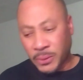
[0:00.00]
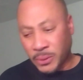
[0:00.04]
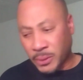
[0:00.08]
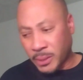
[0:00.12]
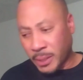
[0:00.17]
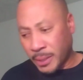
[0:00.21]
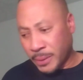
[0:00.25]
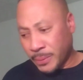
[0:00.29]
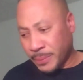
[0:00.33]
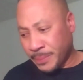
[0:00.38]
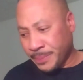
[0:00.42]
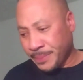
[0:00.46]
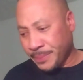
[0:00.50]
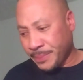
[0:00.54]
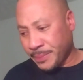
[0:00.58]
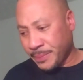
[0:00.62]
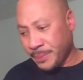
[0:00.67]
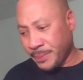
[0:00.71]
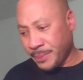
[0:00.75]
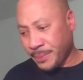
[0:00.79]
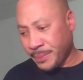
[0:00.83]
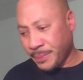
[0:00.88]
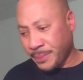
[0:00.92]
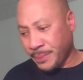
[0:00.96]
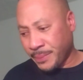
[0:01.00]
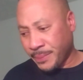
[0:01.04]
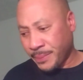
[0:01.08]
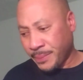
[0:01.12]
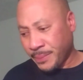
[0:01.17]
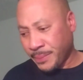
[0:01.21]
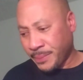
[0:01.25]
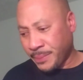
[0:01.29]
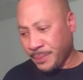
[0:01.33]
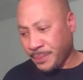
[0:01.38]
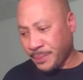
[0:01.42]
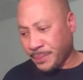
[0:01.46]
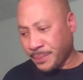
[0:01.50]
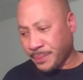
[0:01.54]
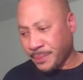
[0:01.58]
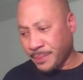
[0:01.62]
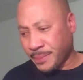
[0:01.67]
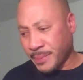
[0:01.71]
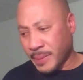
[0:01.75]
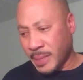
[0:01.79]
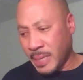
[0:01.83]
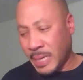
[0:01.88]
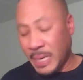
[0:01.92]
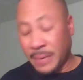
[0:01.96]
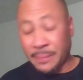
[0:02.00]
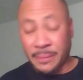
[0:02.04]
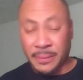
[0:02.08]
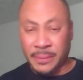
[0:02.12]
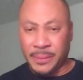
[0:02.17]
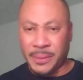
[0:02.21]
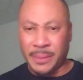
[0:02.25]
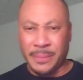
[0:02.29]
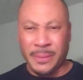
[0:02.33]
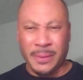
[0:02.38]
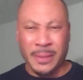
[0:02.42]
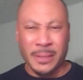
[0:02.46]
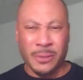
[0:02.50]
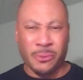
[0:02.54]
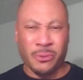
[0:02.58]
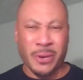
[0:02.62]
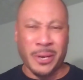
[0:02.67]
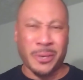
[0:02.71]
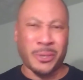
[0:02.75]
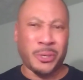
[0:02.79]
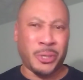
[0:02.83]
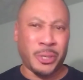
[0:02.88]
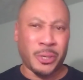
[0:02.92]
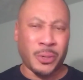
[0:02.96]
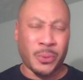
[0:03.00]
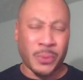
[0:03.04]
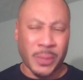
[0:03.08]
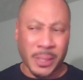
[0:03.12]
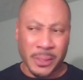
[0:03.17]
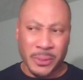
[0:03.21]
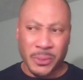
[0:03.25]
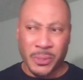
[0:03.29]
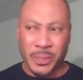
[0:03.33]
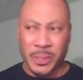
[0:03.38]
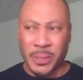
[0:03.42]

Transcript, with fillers: so even some of the Trader Joe ones.